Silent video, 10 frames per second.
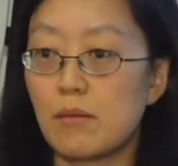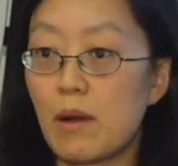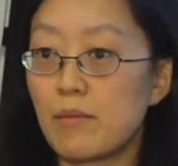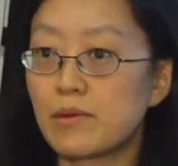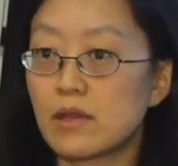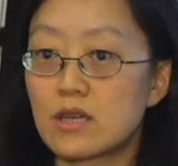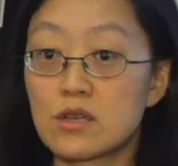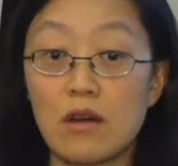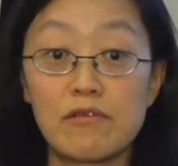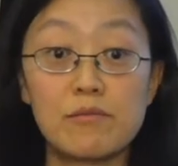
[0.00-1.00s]

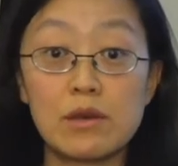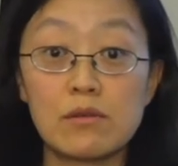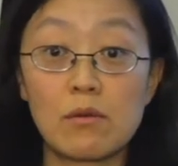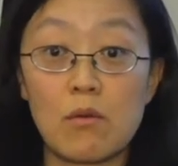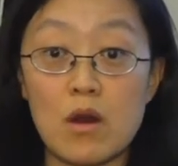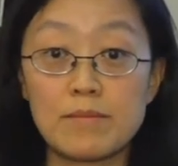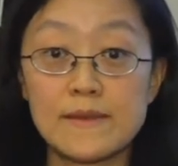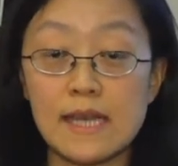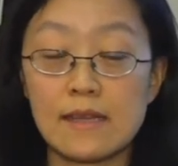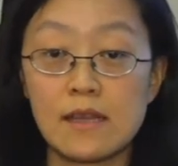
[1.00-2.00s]
population of mutant
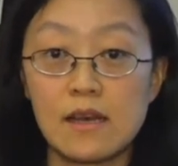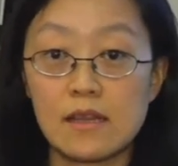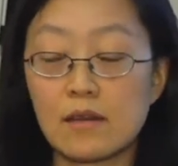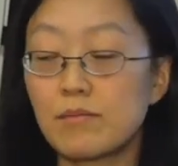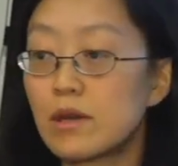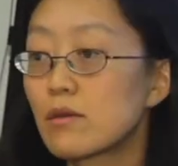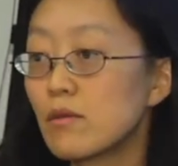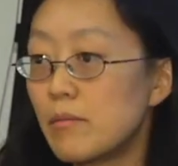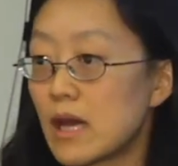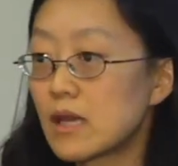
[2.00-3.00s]
worms, and the computer
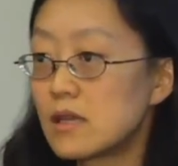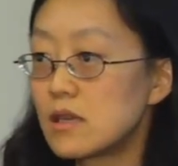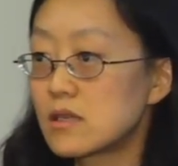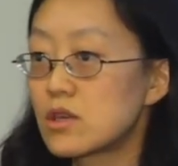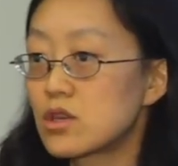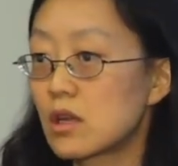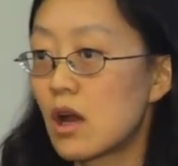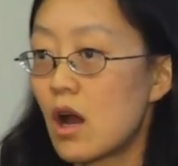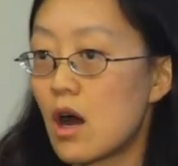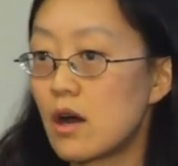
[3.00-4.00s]
will make a decision
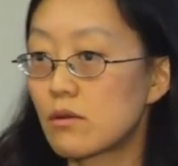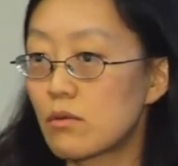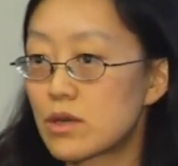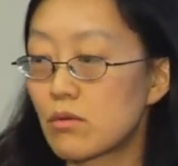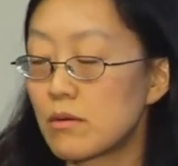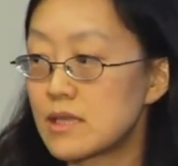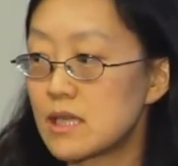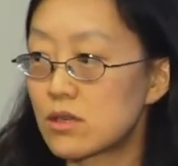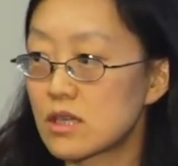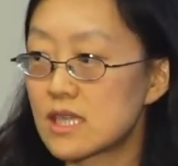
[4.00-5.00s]
on which worm is
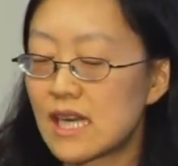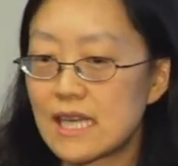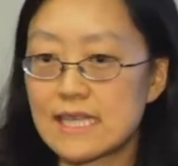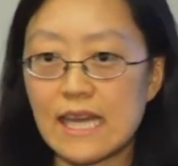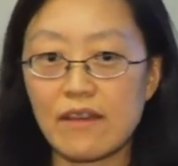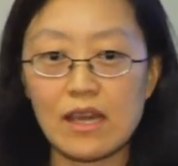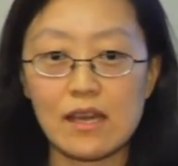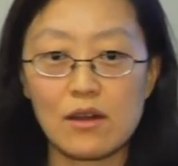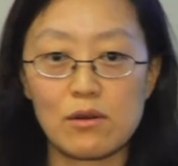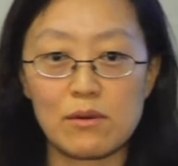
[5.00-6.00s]
interested in
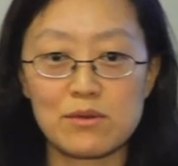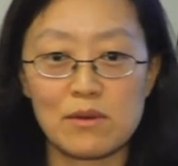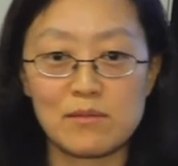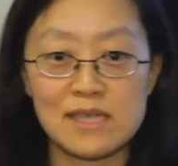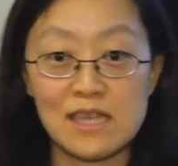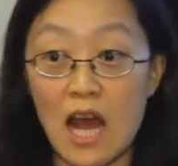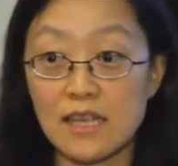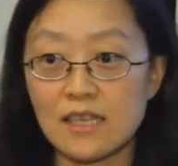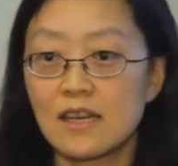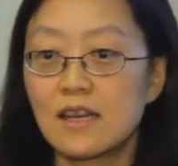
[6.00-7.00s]
saving or which worm is
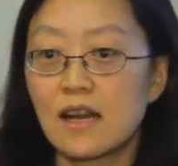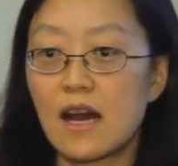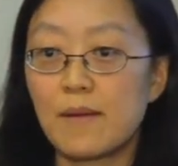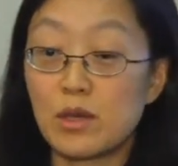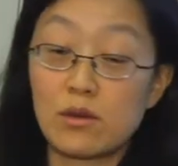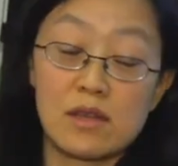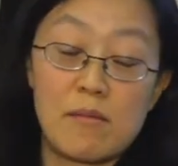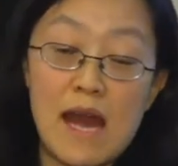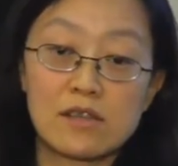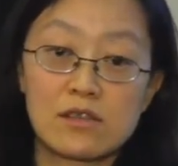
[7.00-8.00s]
not. You can
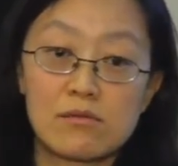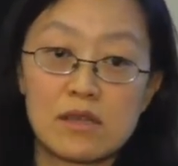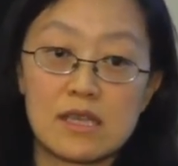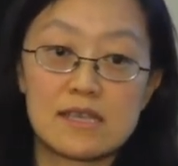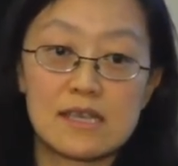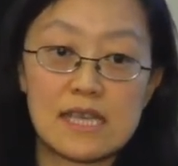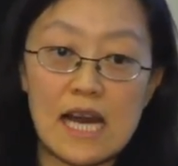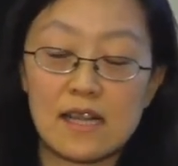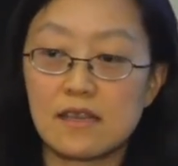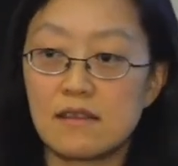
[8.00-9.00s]
imagine doing this
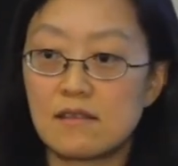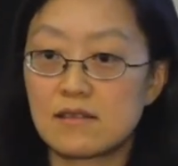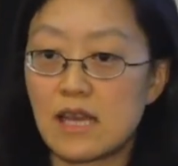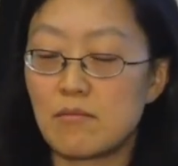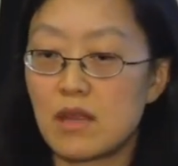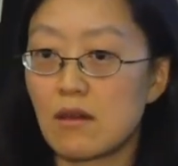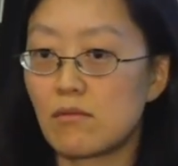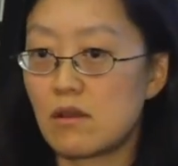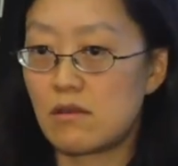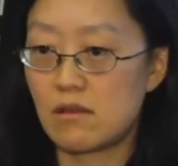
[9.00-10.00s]
exactly the same thing
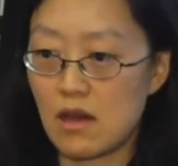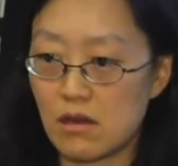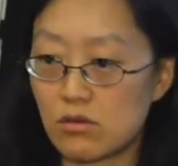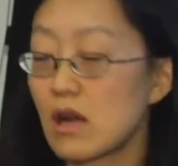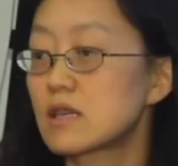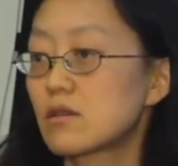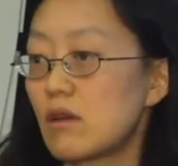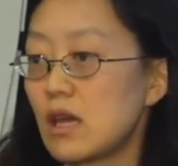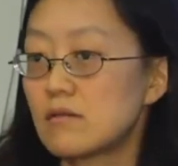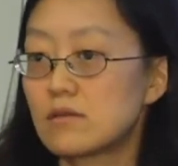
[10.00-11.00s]
with drug
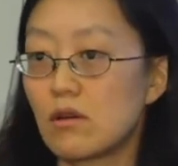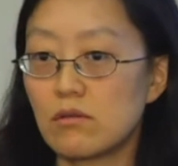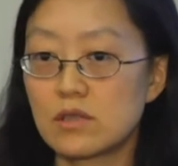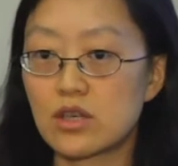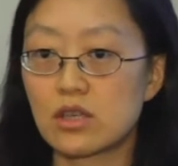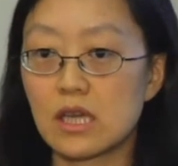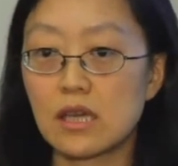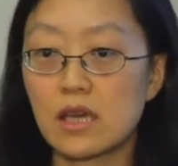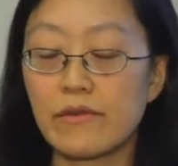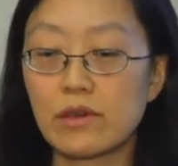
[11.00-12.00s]
screen, so essentially
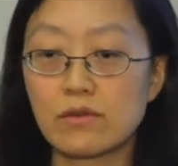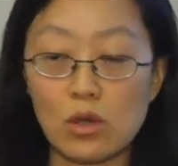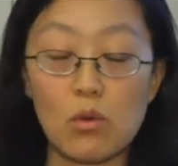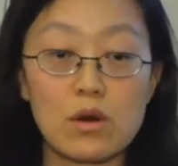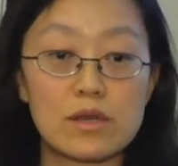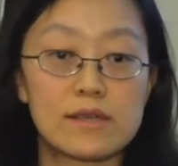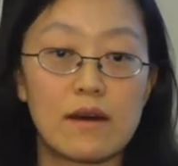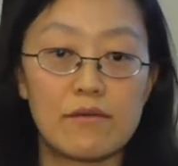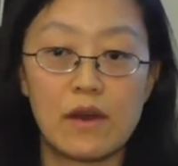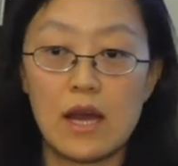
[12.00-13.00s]
giving you scores
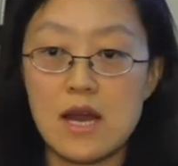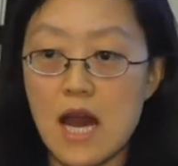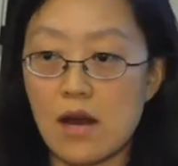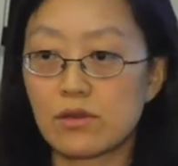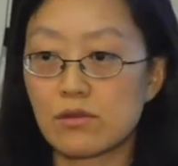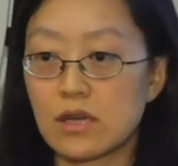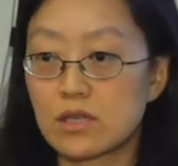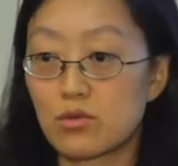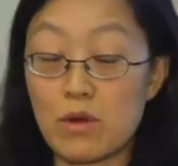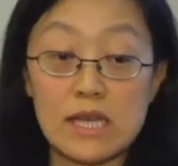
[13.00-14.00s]
of how the
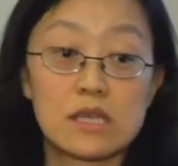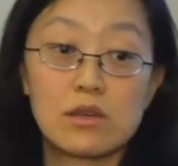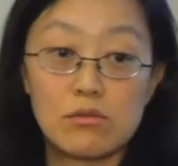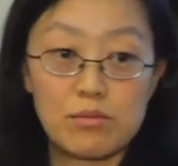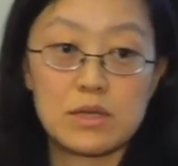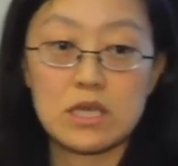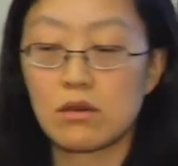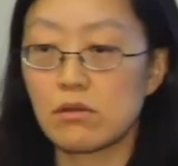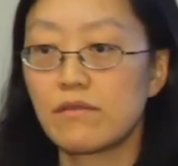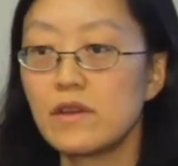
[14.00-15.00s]
drugs rescue a
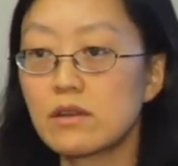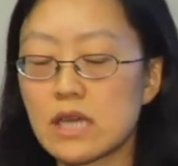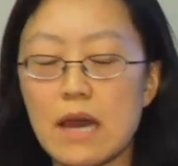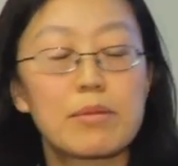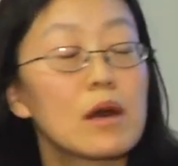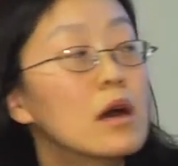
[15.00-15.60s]
particular phenotype.